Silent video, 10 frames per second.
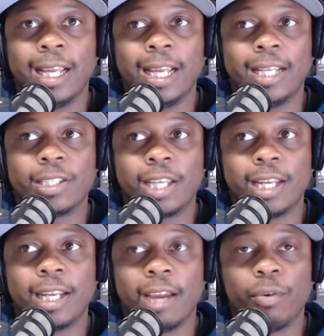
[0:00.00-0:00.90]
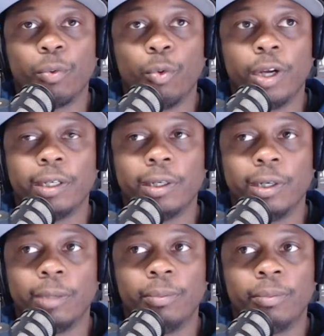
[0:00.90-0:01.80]
and set everyone
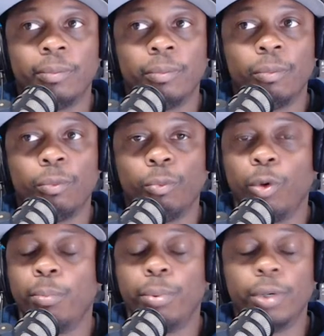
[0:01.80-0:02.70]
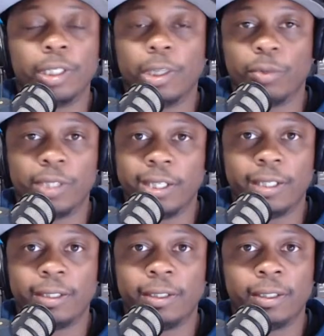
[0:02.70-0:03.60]
up when Booker don't need
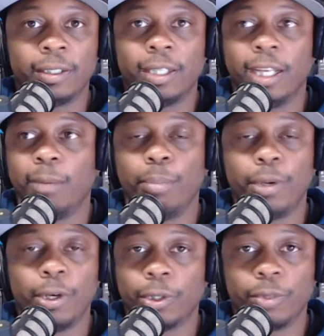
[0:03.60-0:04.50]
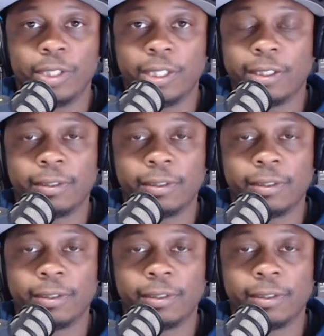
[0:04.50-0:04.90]
it and Bill don't need it?